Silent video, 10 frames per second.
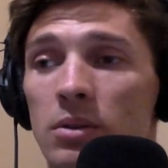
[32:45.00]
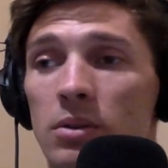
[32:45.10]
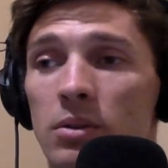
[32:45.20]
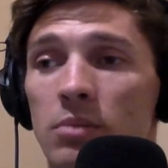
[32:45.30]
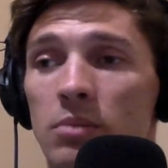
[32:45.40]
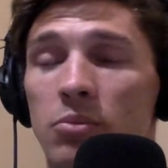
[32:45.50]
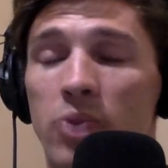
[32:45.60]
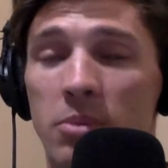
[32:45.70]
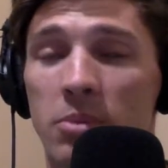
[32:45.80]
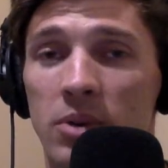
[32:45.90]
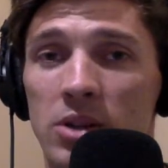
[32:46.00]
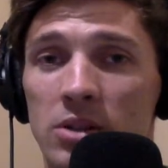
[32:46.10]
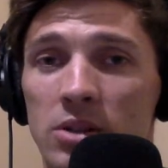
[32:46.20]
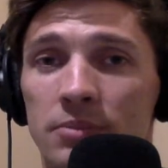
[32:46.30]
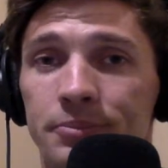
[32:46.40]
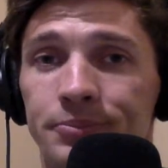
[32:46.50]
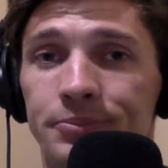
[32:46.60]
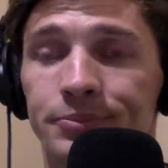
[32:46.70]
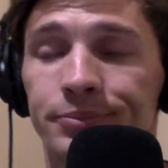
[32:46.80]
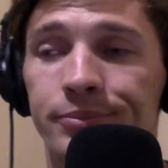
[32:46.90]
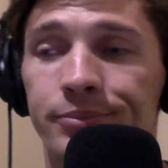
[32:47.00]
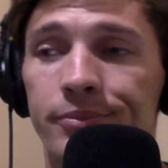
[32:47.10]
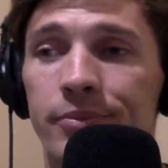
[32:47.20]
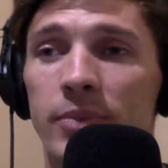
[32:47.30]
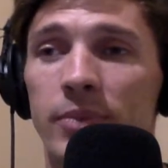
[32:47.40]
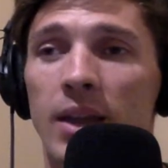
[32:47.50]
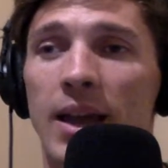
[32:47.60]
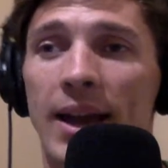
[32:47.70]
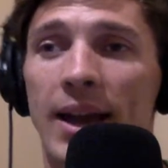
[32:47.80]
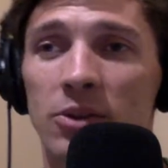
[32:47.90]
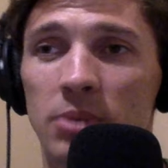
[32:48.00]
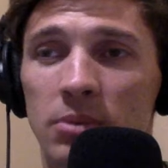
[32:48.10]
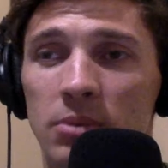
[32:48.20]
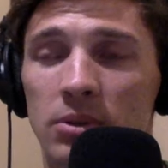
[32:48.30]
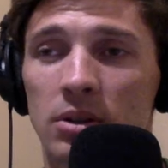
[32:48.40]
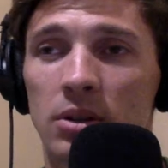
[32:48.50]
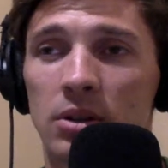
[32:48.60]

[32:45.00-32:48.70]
Preparation. How do people learn?